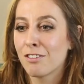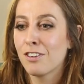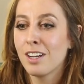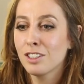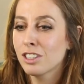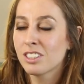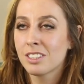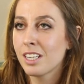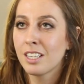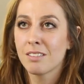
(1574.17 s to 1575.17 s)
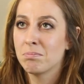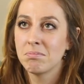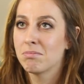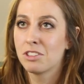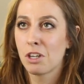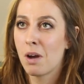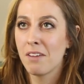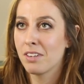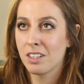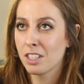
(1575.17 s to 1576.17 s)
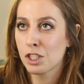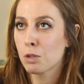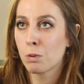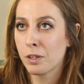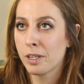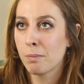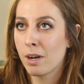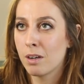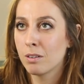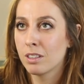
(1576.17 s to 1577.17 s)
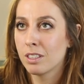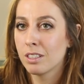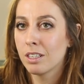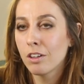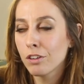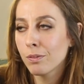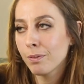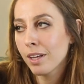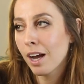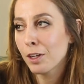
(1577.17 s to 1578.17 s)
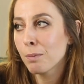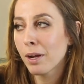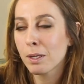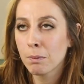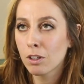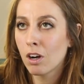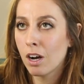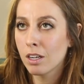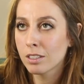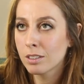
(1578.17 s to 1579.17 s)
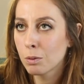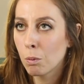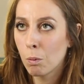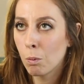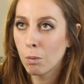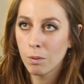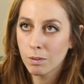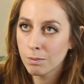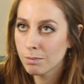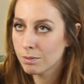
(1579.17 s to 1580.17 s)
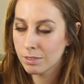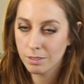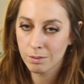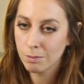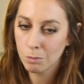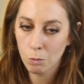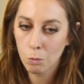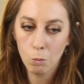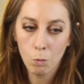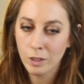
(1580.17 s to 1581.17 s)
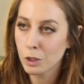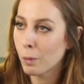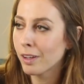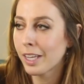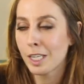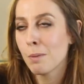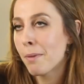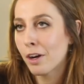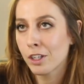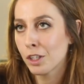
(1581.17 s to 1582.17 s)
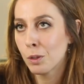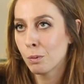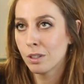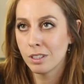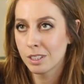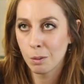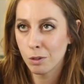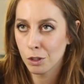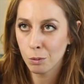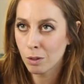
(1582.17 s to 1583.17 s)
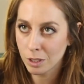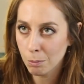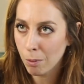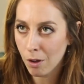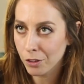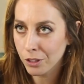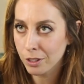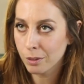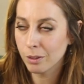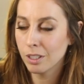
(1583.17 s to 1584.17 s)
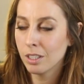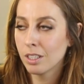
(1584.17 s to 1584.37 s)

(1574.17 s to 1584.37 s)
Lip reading: For elders, they don't have anything to worry about. Yeah, you might come across once in a while, like in America you would, someone who wants to bother you.